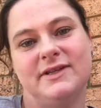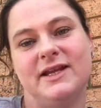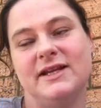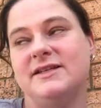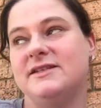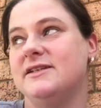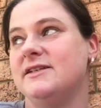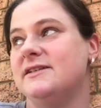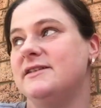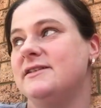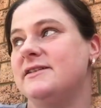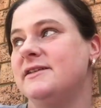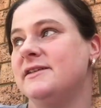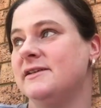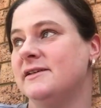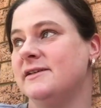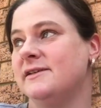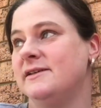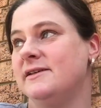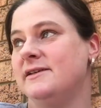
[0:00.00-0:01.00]
It's just
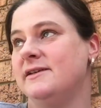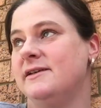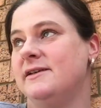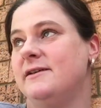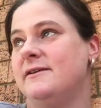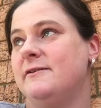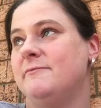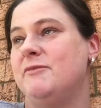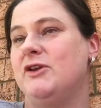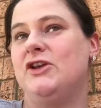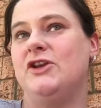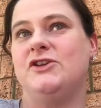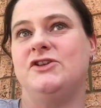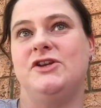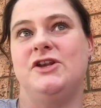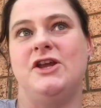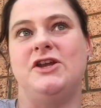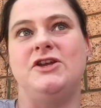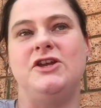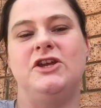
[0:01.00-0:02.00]
because,
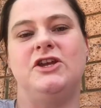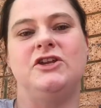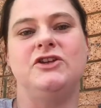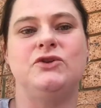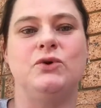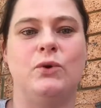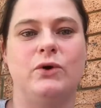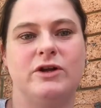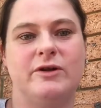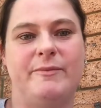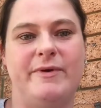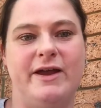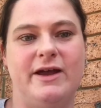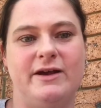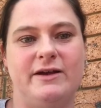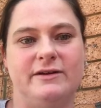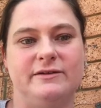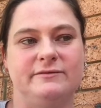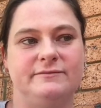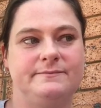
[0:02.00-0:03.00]
you know, you can talk
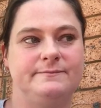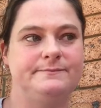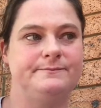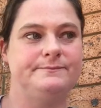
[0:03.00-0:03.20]
about